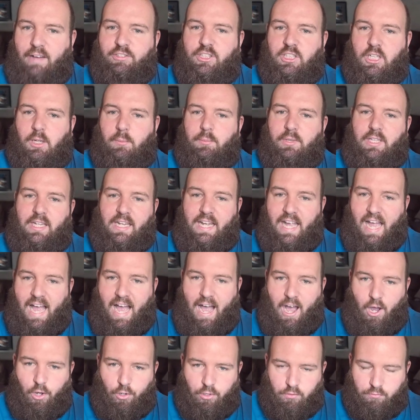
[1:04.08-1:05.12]
something
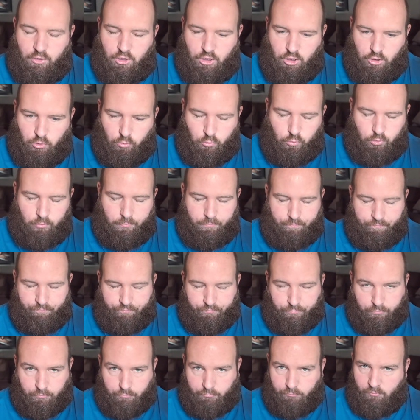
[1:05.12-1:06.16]
out of the shoot.
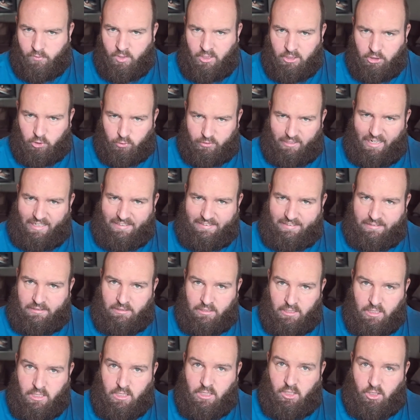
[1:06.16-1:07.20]
So that's
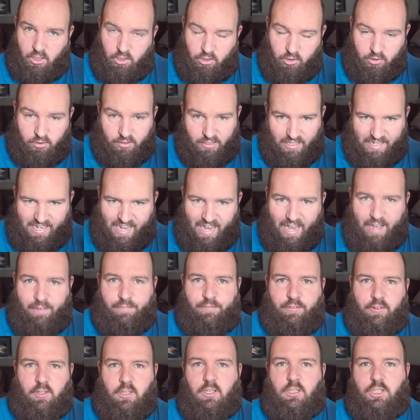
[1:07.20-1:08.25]
T F
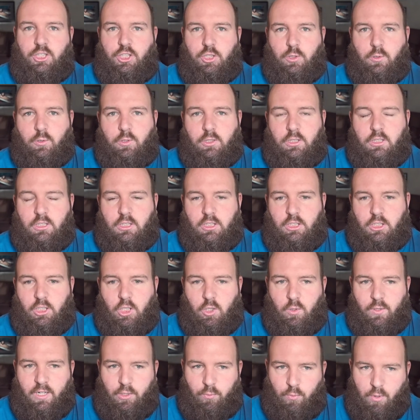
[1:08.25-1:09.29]
shoot, so
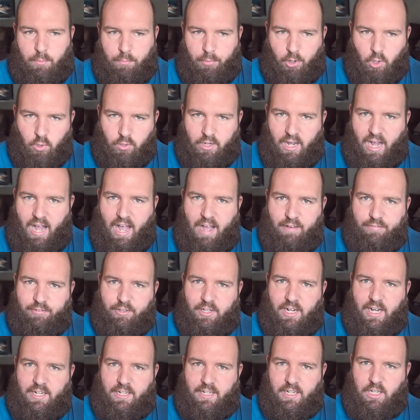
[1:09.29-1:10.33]
that we both have an
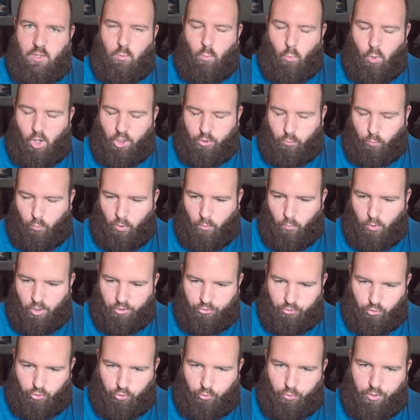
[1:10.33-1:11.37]
idea what we want
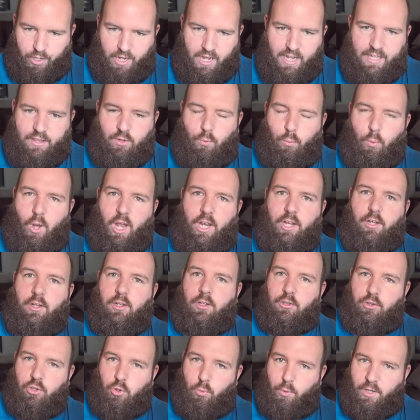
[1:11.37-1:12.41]
to create when
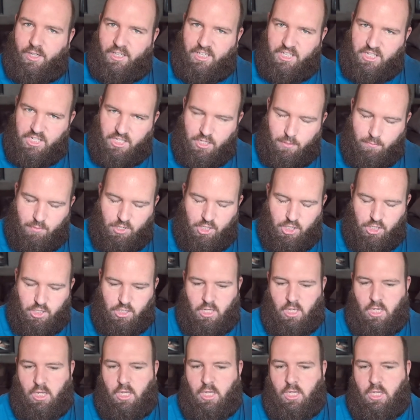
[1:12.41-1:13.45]
doing these images.
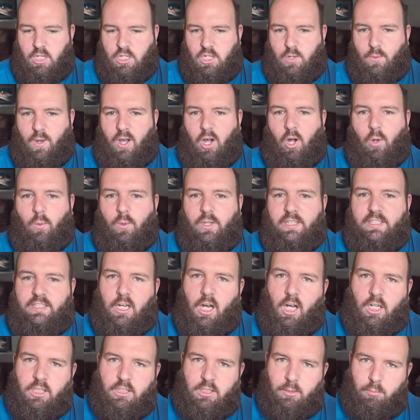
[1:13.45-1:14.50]
So I always
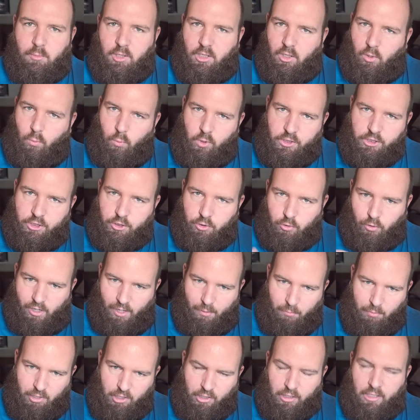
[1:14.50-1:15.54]
ask a model, what's your
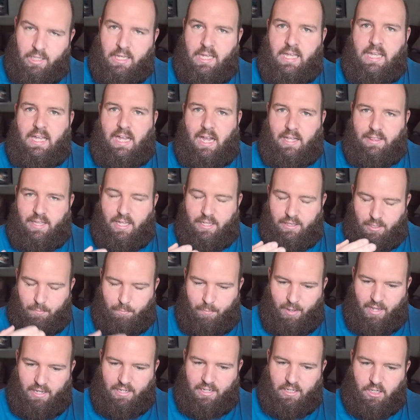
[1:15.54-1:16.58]
limit? And then
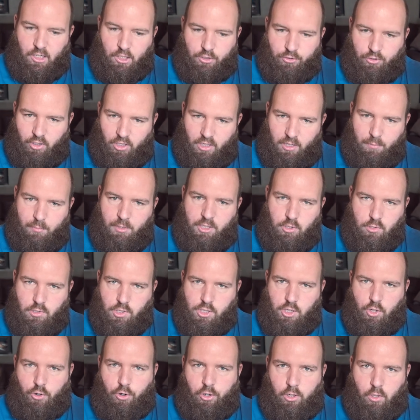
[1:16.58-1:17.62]
depending on the limit, you
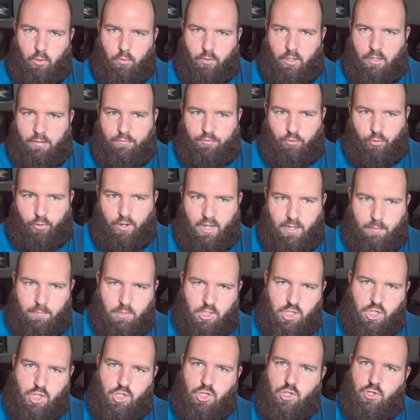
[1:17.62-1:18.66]
start looking for
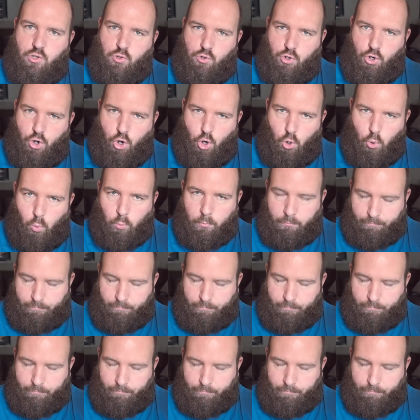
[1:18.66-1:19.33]
images to know